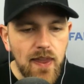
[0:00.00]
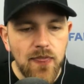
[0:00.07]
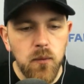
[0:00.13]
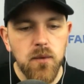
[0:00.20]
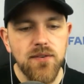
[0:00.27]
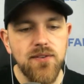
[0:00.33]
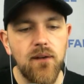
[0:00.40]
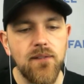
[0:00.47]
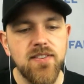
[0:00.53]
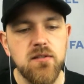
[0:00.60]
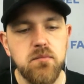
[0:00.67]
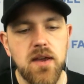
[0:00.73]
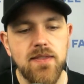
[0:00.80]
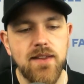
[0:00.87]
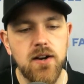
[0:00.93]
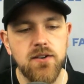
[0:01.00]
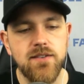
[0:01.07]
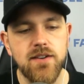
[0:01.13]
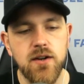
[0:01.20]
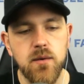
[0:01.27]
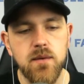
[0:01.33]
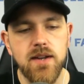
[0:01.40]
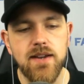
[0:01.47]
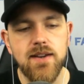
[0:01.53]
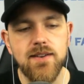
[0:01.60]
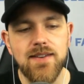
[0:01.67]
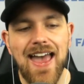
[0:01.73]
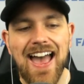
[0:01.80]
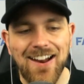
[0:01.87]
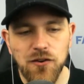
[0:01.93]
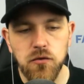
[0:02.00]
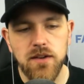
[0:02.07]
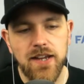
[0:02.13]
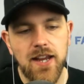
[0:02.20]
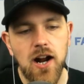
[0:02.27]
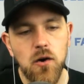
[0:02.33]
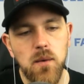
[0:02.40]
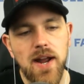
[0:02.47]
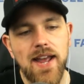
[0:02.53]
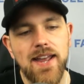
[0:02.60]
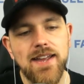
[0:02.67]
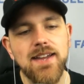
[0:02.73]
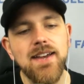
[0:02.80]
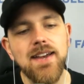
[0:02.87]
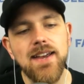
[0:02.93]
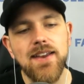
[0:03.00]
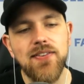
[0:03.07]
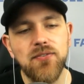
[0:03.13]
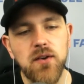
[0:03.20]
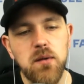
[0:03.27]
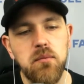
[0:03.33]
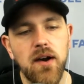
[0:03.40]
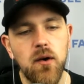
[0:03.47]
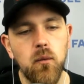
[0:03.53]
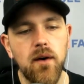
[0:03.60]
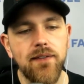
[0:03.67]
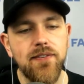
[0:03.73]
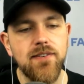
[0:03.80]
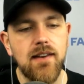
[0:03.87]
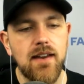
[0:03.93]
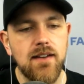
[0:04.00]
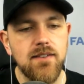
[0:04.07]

The results have been there too. His actual ERA is 3.16.